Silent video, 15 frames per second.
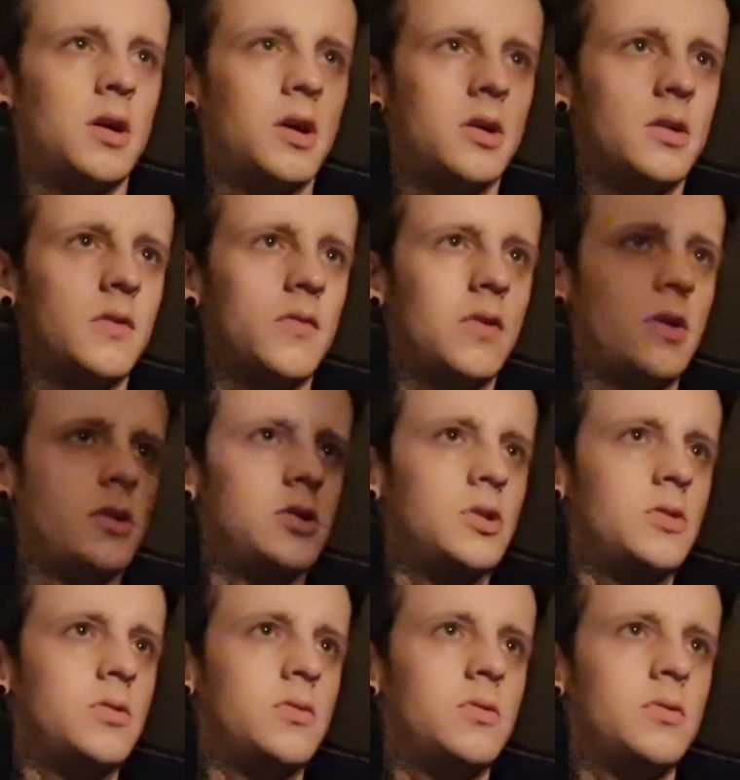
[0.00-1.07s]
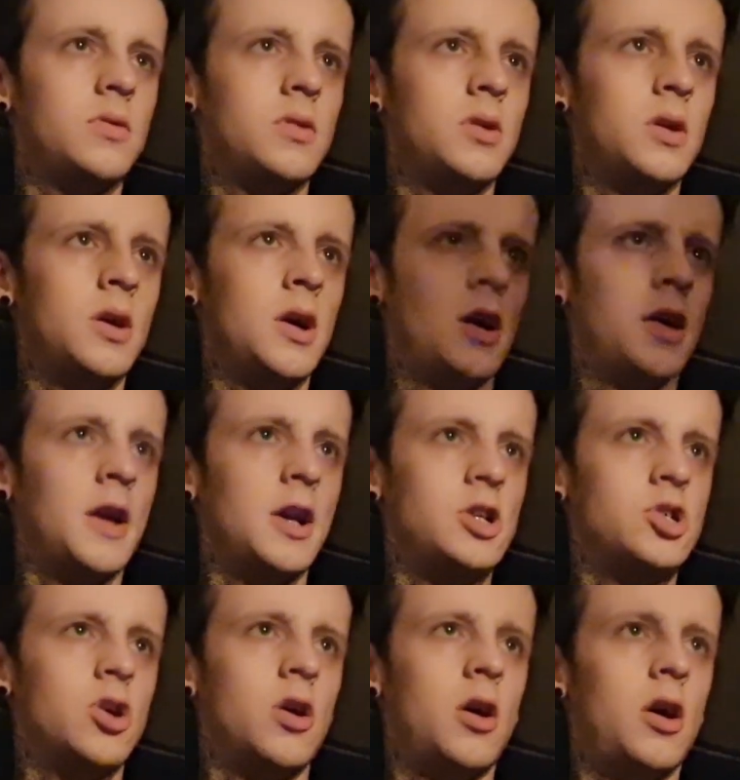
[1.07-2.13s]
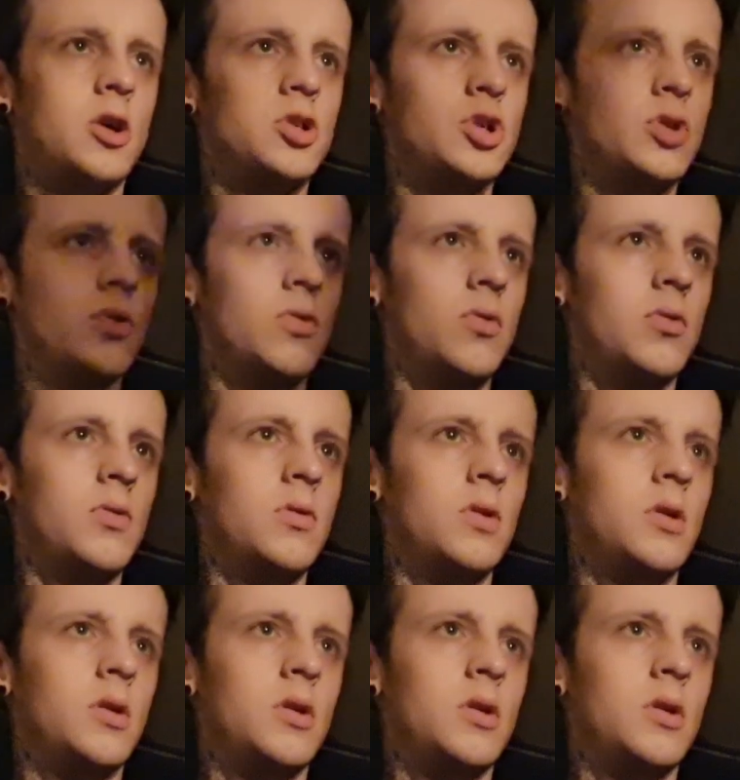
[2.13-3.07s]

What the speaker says: I activate you and I charge you